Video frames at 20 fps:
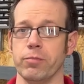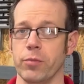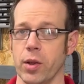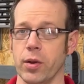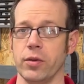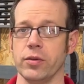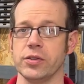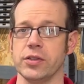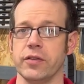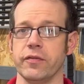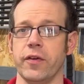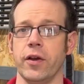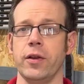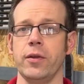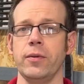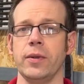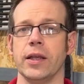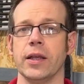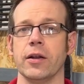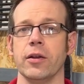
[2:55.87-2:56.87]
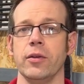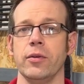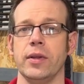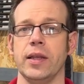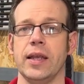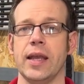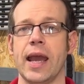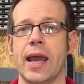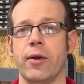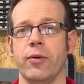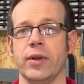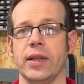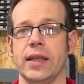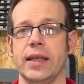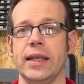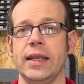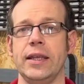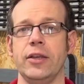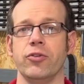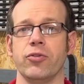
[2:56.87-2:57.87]
Models to follow include the
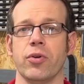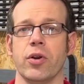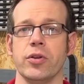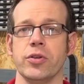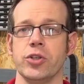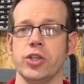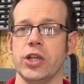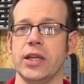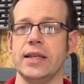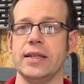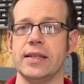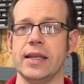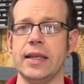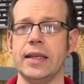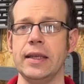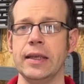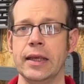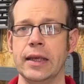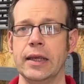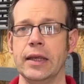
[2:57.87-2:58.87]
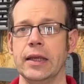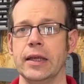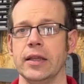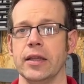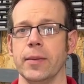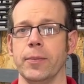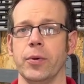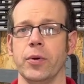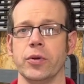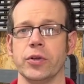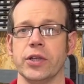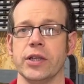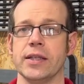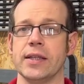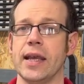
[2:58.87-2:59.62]
Audi e Tron G T, the Porsche